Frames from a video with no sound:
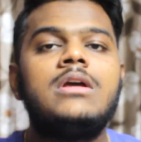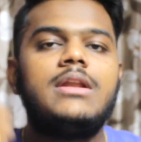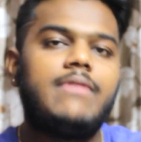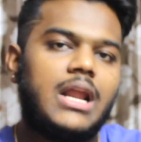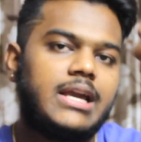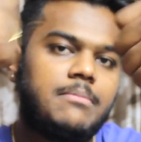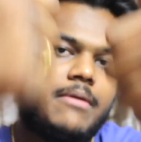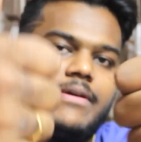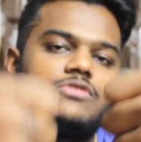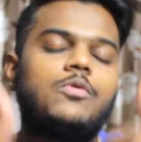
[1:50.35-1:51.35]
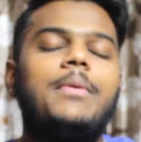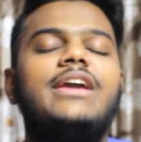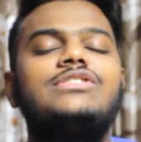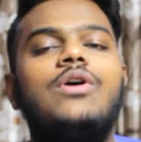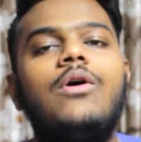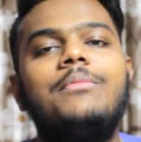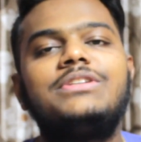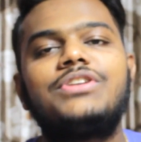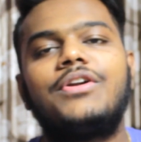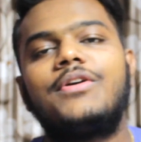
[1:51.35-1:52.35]
Leave a like in my Facebook page. All
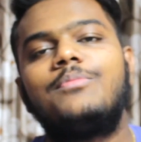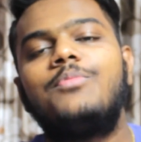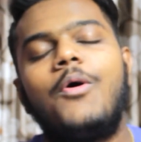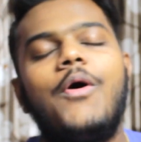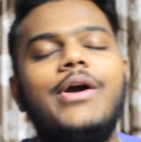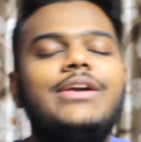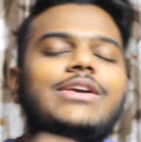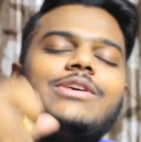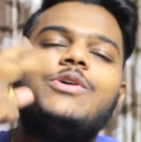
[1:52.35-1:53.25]
means a lot of boy.